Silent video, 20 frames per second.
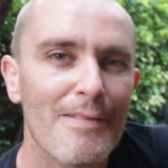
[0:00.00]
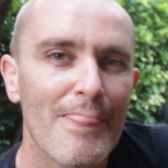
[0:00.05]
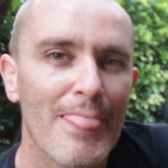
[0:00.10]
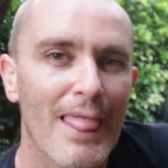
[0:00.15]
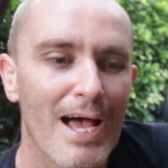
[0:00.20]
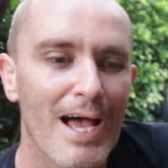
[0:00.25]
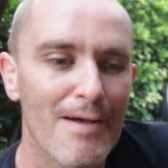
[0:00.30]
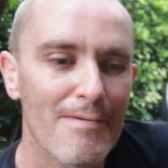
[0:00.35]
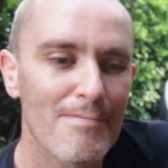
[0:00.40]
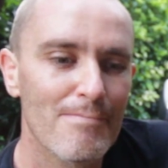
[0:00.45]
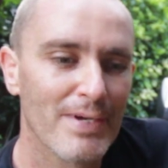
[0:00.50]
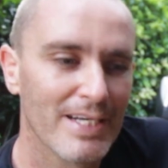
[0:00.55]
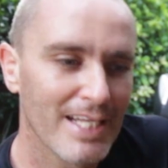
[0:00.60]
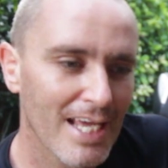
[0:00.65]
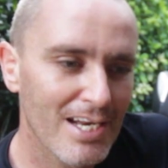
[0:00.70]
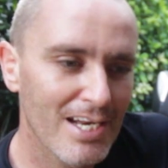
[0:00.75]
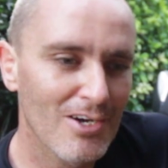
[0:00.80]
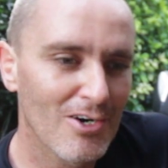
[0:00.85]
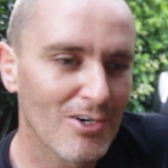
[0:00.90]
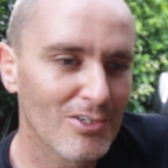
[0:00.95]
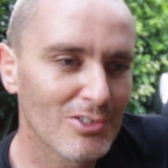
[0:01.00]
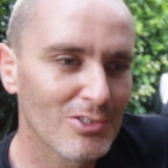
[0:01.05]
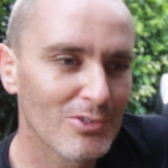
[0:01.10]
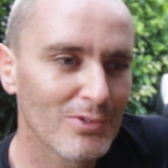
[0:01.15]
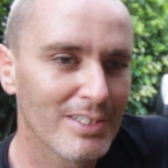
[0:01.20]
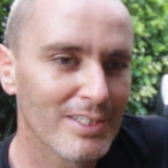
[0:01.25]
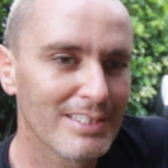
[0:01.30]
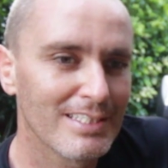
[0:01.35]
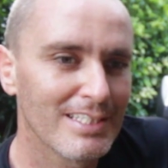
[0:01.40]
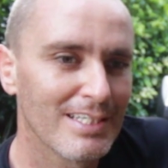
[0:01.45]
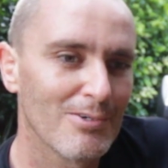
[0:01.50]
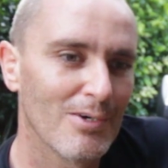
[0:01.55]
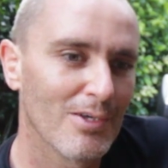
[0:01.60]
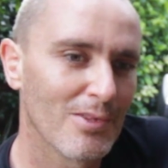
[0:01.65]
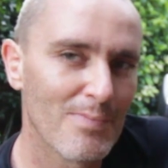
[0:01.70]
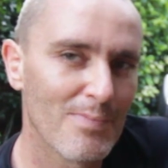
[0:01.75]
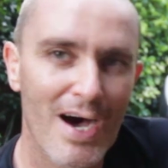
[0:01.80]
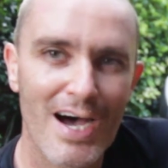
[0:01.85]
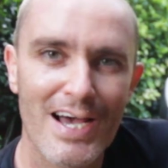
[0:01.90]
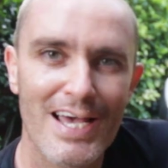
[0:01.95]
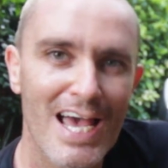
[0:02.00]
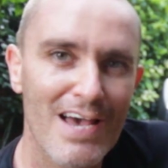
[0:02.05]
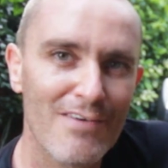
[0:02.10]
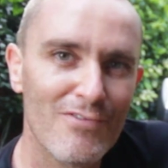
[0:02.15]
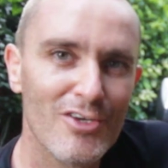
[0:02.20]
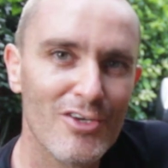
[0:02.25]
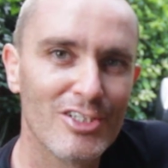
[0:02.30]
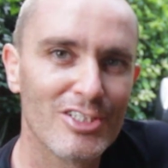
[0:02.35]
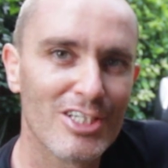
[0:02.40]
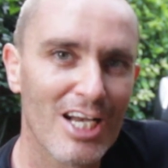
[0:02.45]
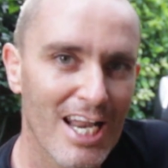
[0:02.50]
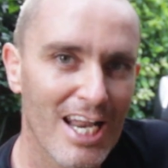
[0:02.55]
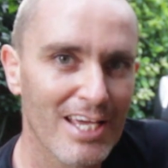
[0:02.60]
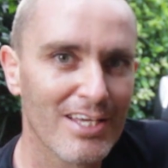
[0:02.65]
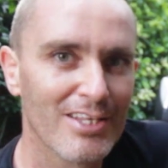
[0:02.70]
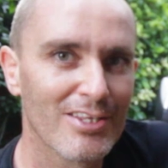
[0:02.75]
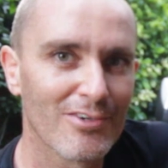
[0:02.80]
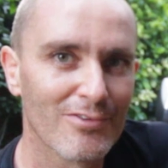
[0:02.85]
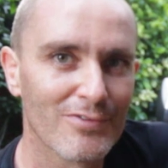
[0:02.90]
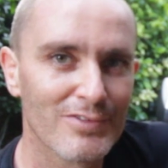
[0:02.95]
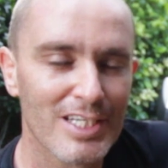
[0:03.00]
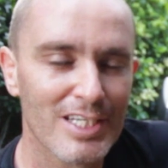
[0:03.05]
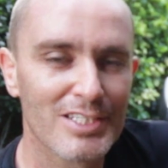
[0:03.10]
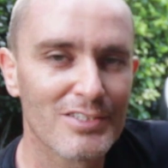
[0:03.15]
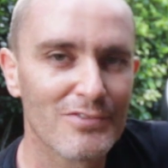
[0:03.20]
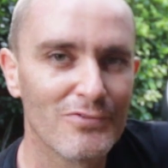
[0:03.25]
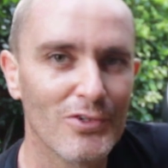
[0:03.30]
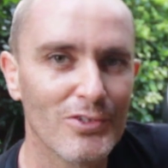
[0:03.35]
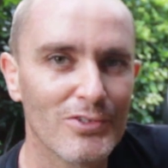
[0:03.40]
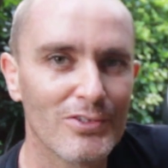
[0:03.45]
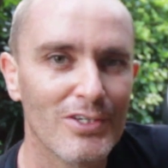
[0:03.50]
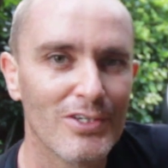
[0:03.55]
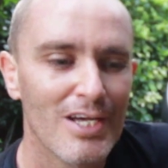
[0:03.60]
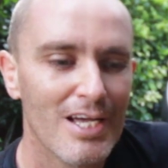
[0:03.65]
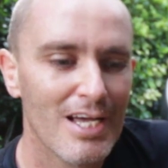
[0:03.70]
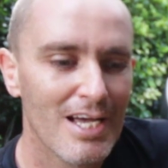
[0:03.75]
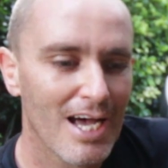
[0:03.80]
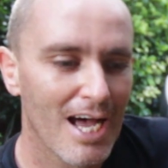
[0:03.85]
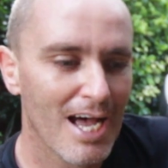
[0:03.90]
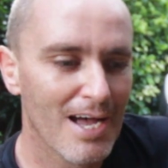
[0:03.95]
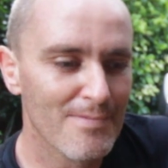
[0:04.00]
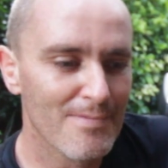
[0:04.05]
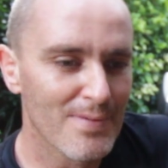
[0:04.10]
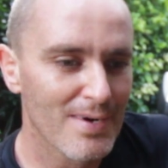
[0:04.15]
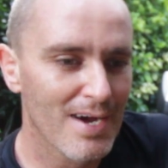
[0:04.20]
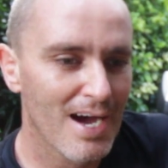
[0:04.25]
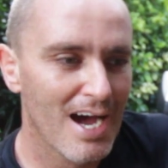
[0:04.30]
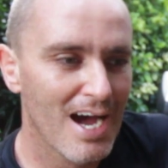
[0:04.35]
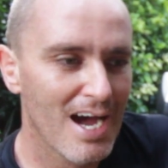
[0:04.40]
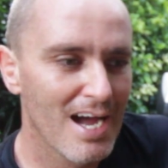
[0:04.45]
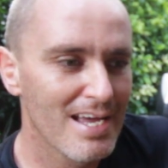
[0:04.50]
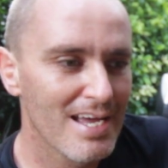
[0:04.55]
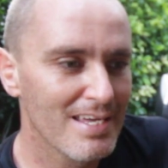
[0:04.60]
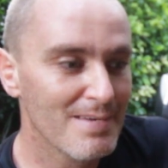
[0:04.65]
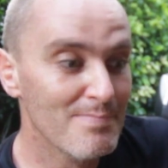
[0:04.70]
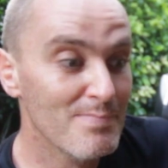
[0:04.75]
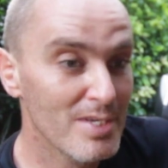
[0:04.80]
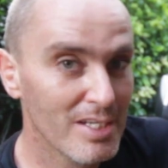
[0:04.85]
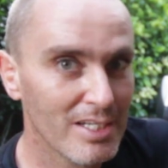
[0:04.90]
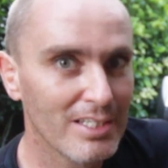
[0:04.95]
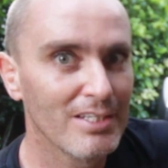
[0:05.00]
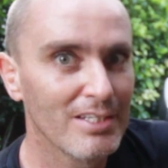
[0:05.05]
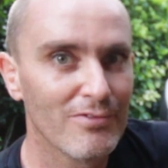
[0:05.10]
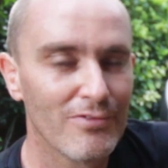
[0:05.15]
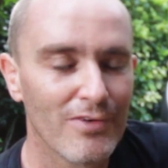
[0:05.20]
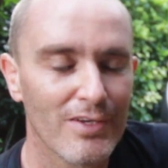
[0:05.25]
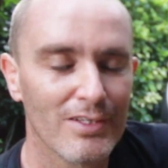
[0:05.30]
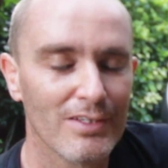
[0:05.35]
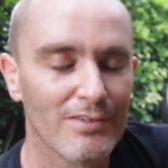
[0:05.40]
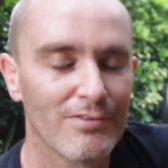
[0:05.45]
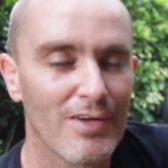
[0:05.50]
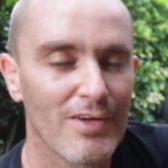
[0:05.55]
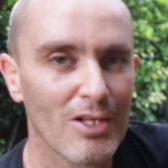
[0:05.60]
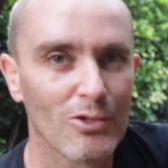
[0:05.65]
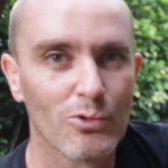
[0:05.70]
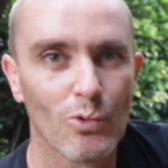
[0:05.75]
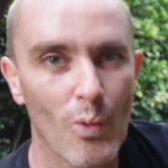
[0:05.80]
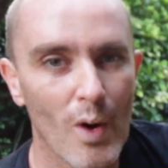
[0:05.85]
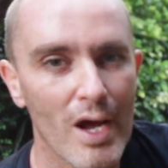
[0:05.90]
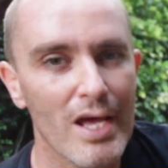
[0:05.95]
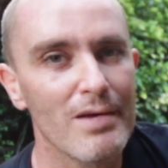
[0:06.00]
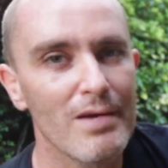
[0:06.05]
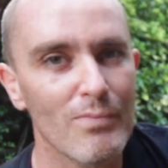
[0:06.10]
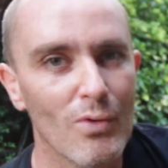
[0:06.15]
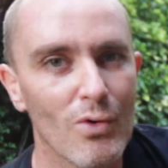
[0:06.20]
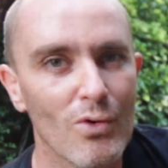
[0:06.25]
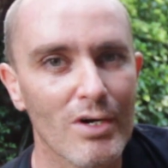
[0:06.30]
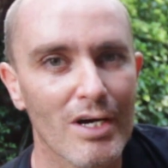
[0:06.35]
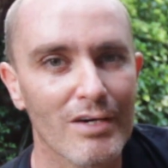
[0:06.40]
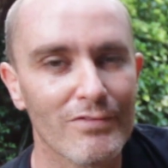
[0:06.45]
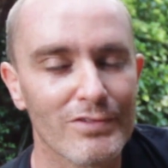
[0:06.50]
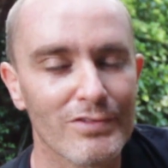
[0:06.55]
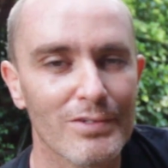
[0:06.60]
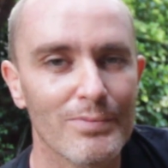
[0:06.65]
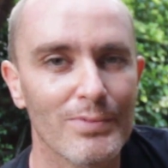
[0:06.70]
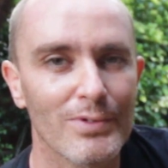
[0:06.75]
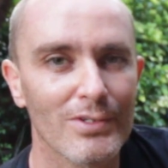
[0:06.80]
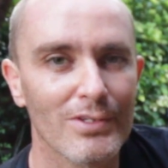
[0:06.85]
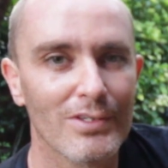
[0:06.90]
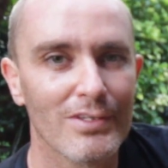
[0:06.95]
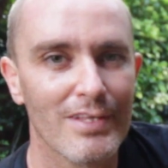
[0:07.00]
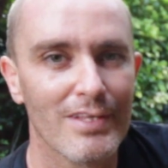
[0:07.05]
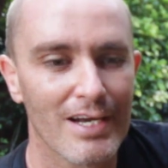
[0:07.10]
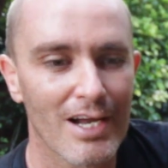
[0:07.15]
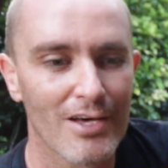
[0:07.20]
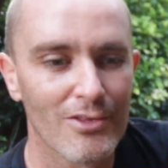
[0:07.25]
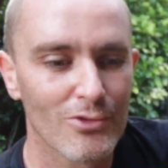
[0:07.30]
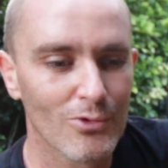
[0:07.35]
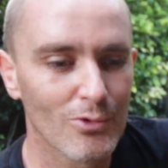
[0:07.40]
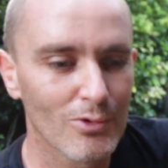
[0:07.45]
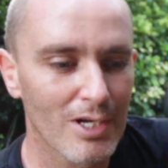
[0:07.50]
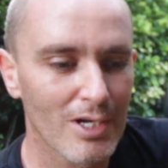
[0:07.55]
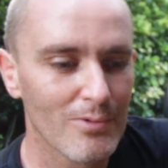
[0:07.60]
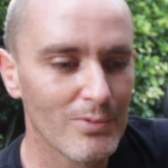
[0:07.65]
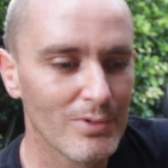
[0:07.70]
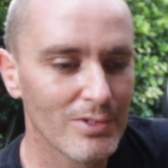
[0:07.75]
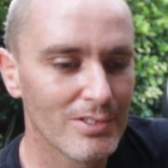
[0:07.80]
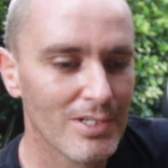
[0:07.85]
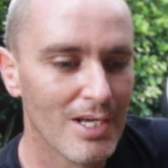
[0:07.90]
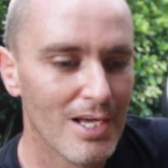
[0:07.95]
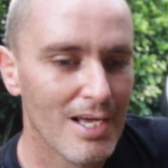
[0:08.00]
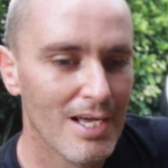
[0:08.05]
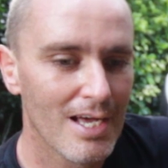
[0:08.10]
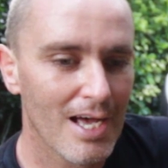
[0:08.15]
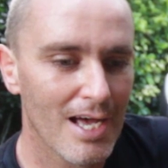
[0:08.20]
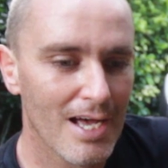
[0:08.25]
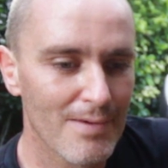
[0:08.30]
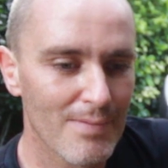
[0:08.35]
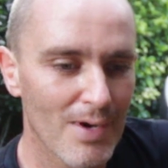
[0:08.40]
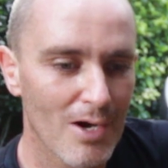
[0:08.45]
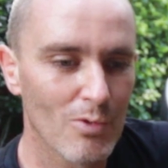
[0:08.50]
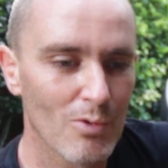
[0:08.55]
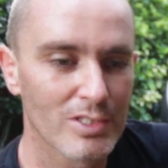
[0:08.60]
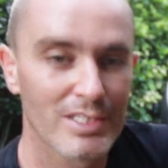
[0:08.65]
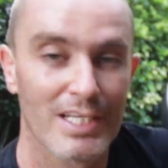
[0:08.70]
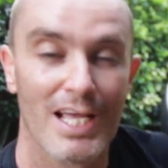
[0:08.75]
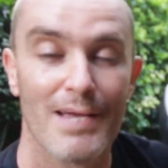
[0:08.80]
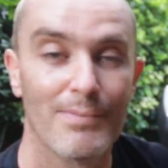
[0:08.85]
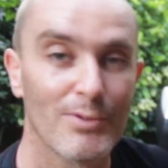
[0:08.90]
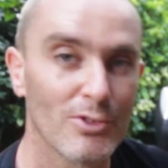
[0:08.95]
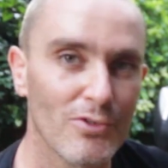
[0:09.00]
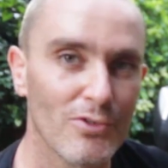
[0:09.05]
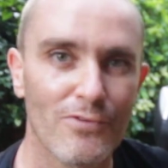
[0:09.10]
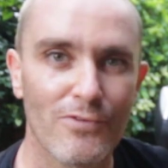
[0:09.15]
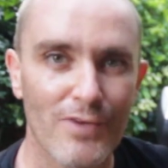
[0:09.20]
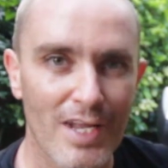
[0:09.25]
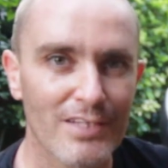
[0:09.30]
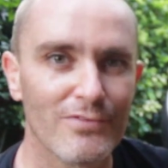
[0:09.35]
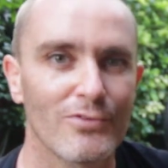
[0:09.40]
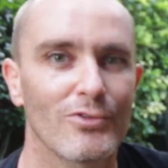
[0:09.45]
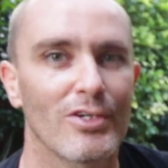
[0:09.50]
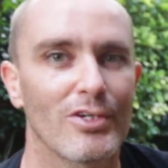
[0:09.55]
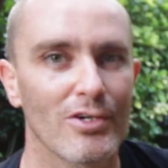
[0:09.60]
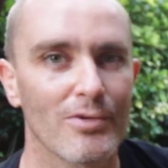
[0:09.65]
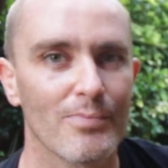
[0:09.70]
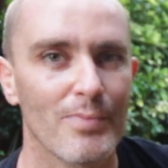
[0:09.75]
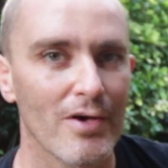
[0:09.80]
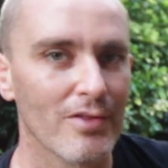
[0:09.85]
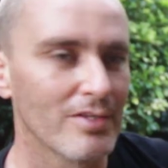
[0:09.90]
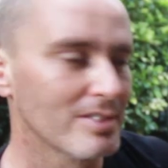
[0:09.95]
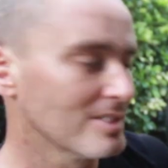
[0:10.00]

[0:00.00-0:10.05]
But getting onto it with my average length of 6 foot, I immediately felt way more comfortable than I thought I would. I was able to flat-foot it on both